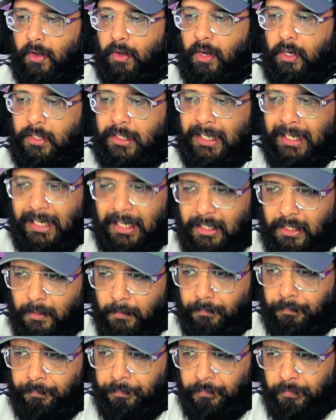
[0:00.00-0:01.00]
Delete,
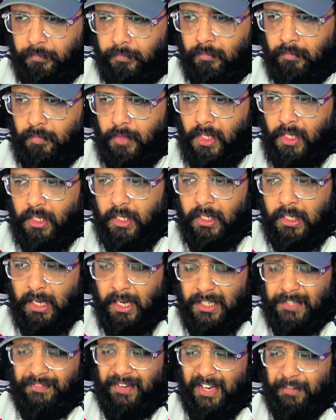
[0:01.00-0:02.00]
he
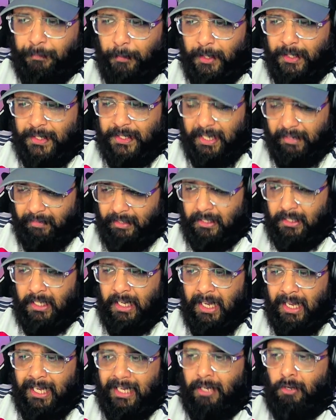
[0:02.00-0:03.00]
has 5.7.
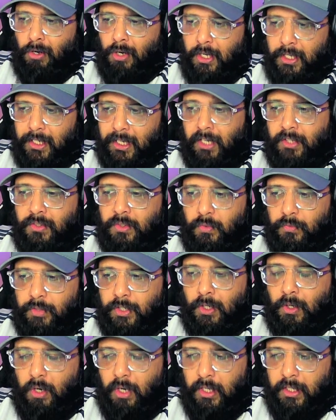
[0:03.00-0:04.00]
He got
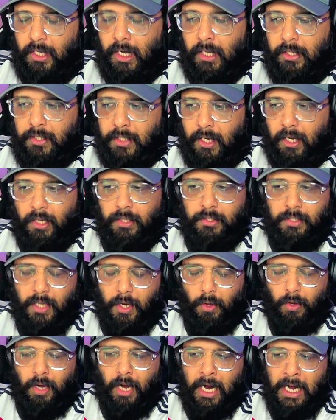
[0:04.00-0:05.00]
a
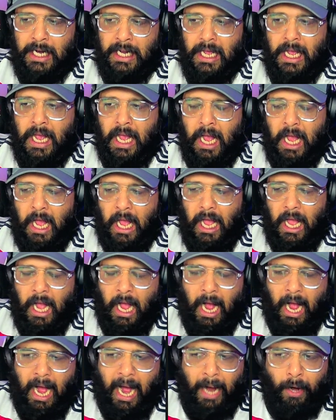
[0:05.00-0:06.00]
yellow card.
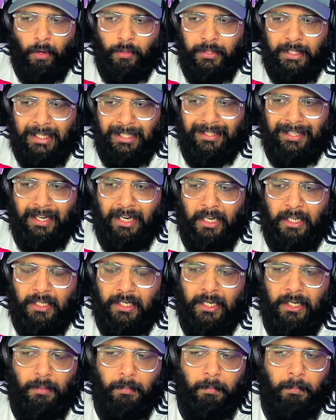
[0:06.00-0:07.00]
I don't think Delete
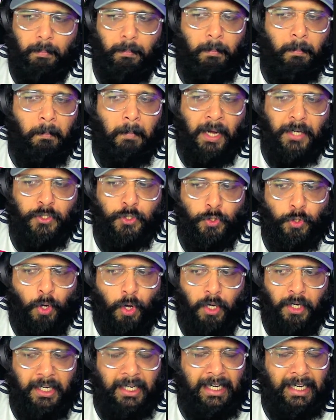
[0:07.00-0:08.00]
did much
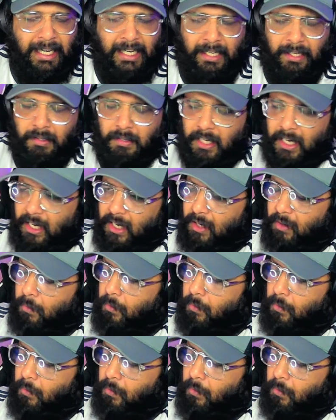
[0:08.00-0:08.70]
wrong. He did